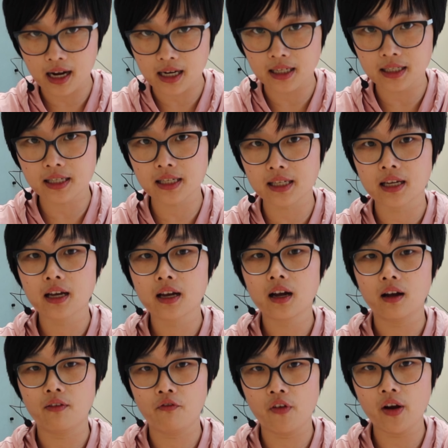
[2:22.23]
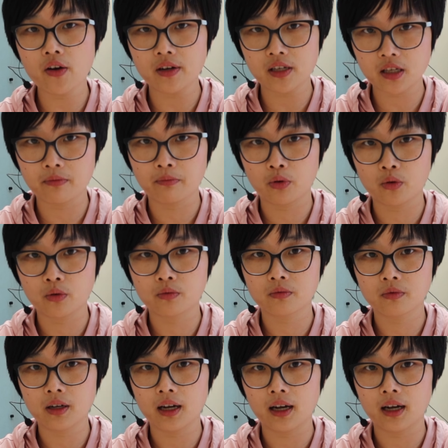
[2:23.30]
us a very simple